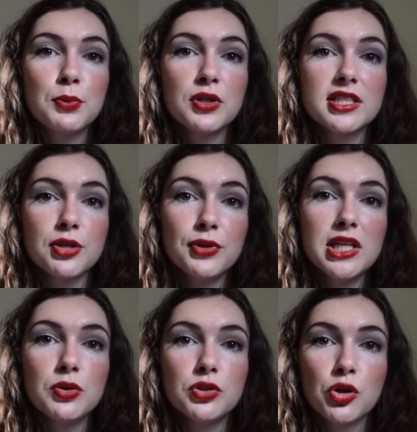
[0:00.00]
book does a
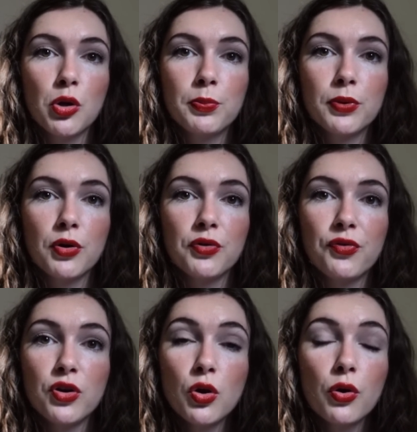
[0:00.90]
really good job
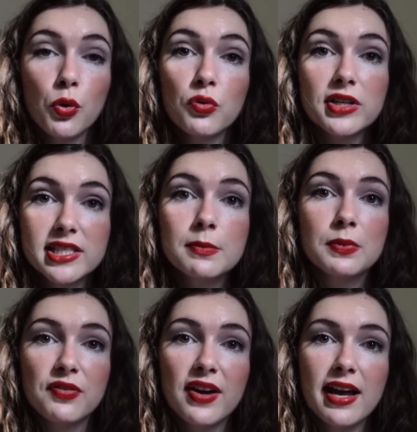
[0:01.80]
of not
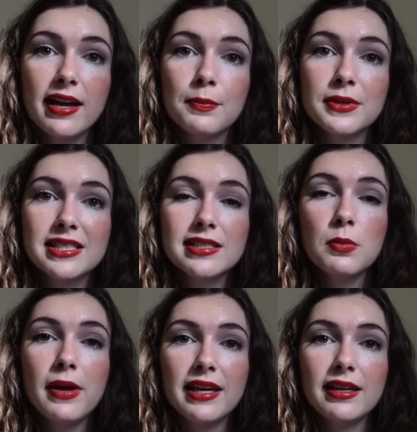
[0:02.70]
oversimplifying it but still
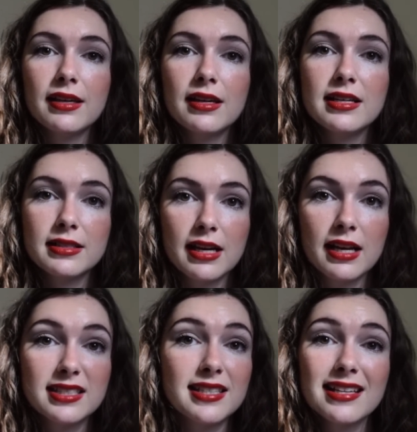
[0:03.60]
making it
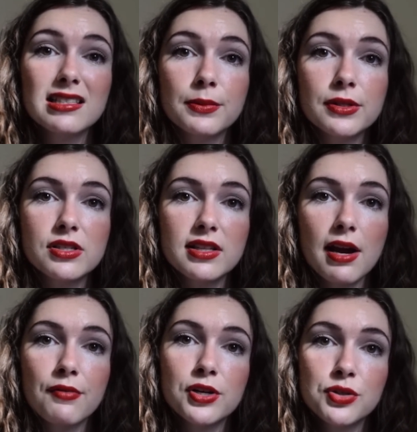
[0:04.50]
accessible to the
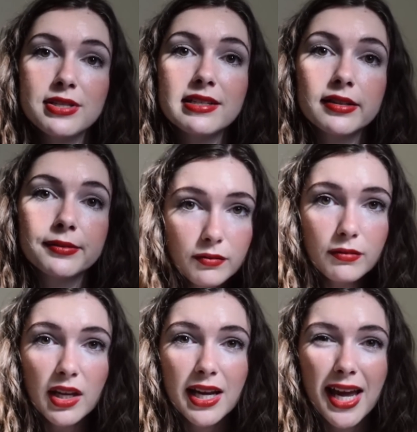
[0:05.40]
average reader.
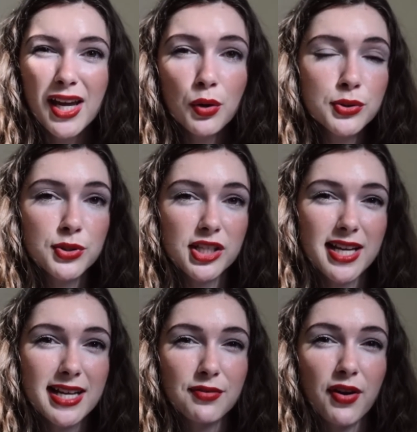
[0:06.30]
It also just
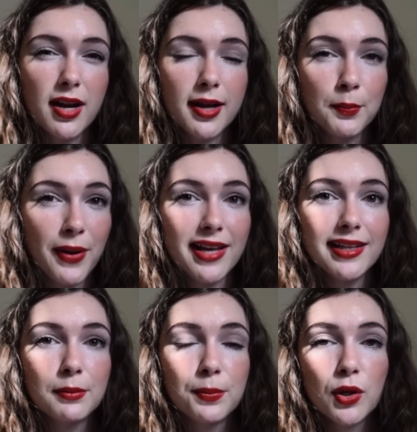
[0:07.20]
has a very
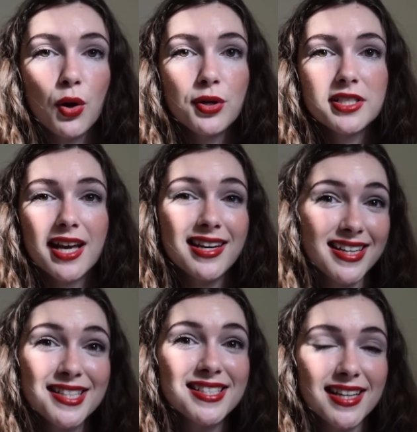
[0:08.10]
compelling plot, and
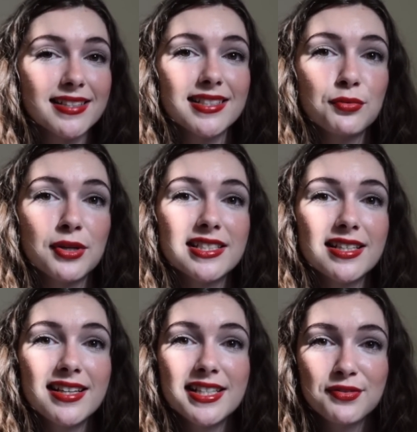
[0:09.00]
it is nicely
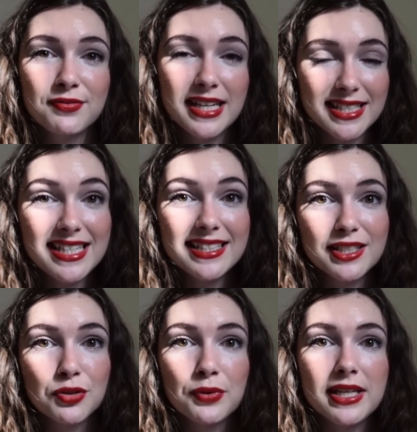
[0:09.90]
written. It's easy
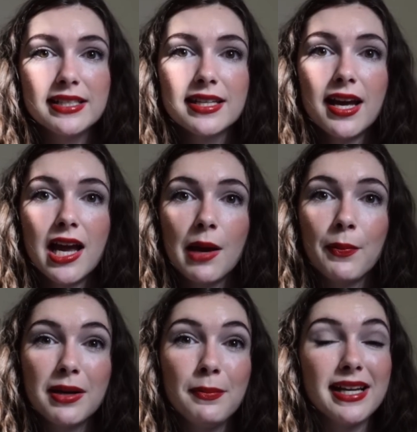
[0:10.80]
to read,
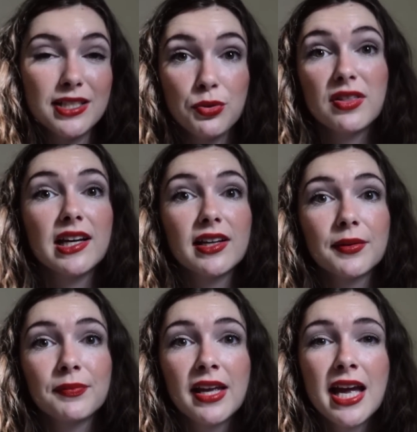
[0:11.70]
but it makes you
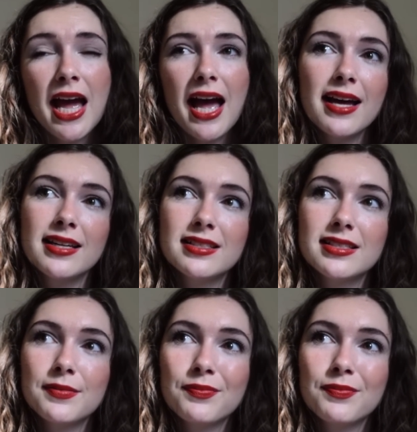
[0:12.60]
think. And